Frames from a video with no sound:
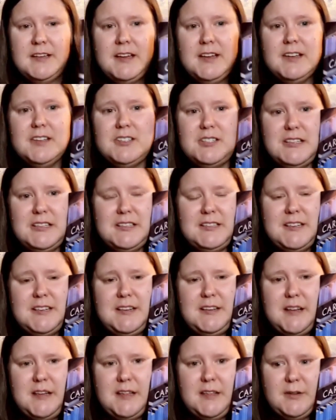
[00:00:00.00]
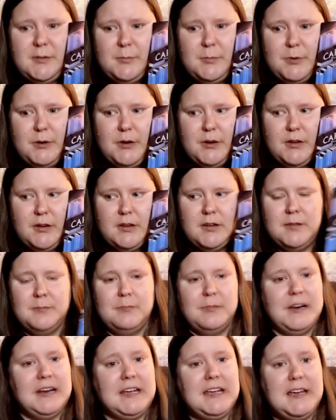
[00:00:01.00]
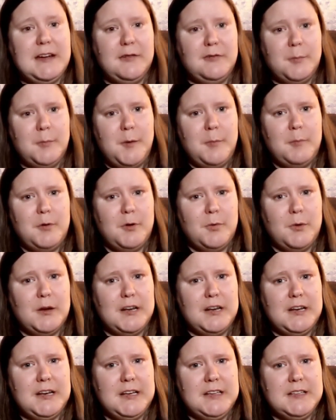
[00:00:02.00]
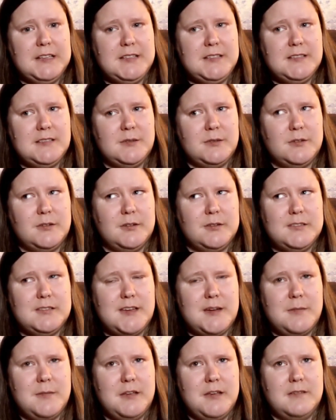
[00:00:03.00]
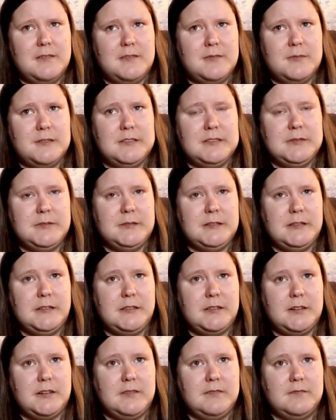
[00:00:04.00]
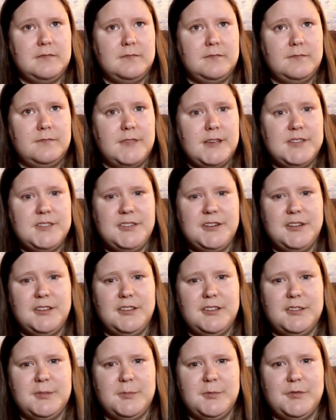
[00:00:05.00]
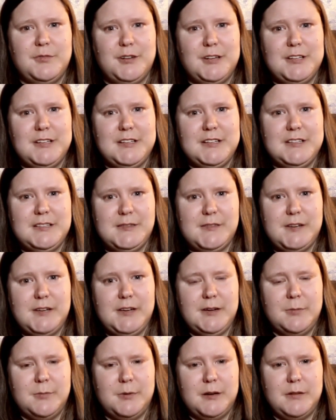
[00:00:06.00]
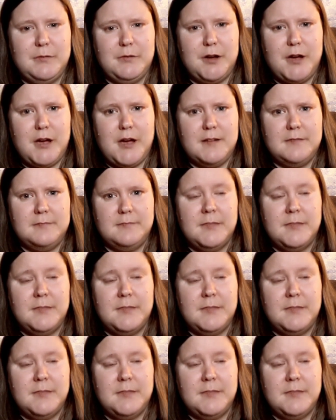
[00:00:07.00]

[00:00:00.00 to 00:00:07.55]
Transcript: she has another book, but I can't remember what it is, or it's coming out in 2023. I should have looked before I did this video, but I forgot.